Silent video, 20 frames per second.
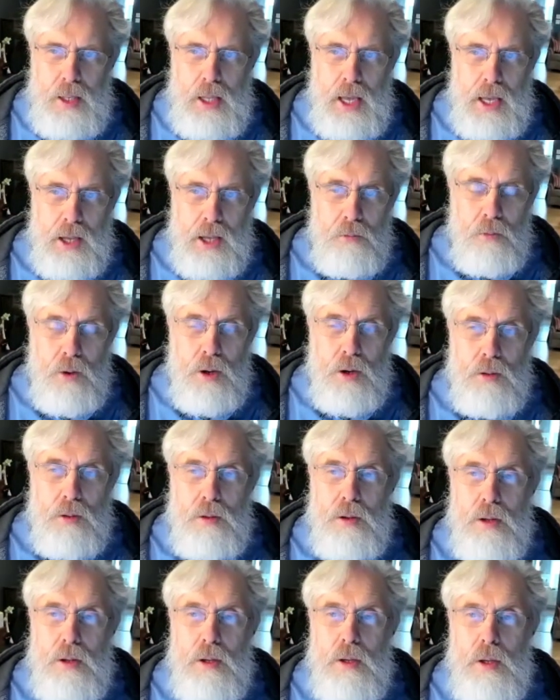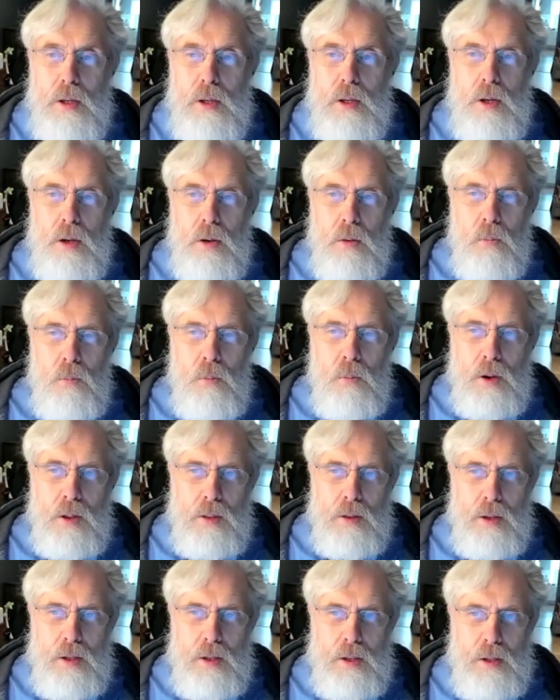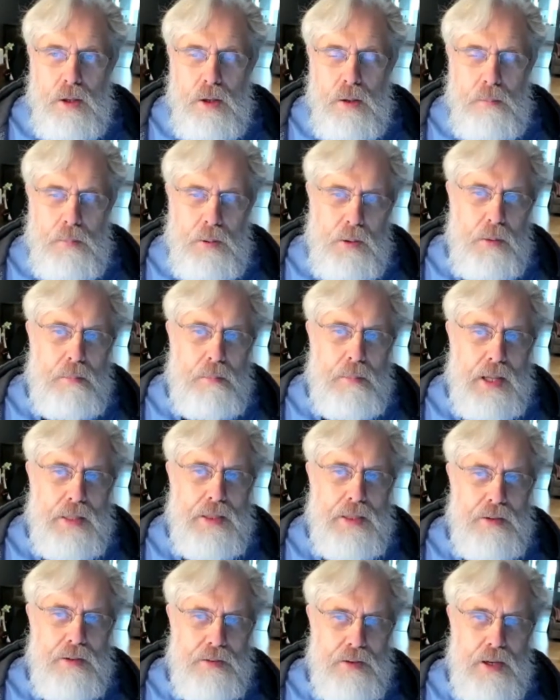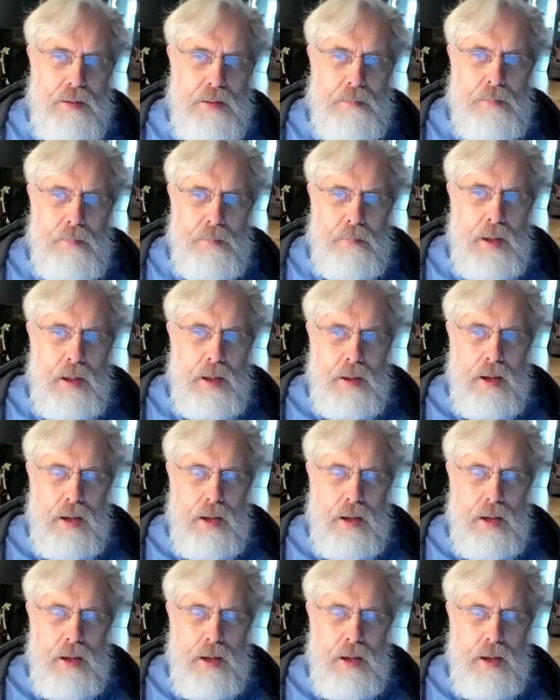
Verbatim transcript: and one of the one of the computer methods that I,